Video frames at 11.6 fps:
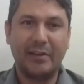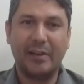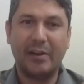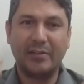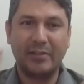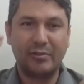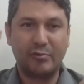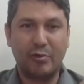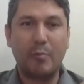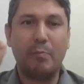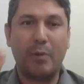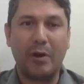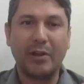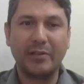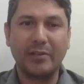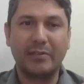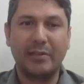there is strong
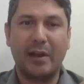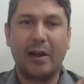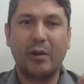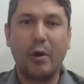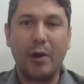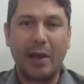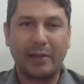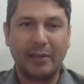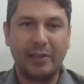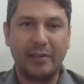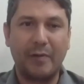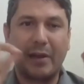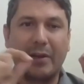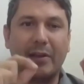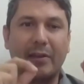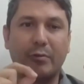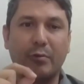points that are connecting
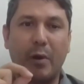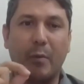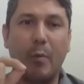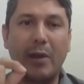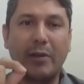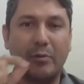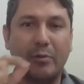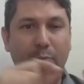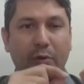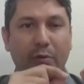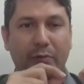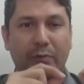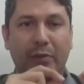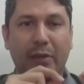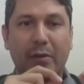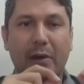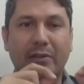directly to a way to prove
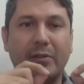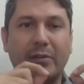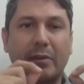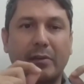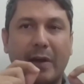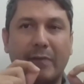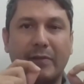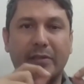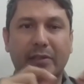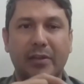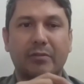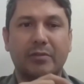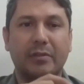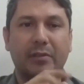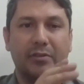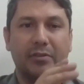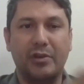that you actually have the skills
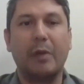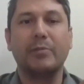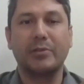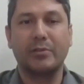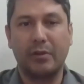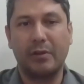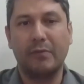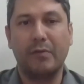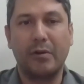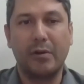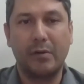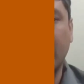that this job is looking for.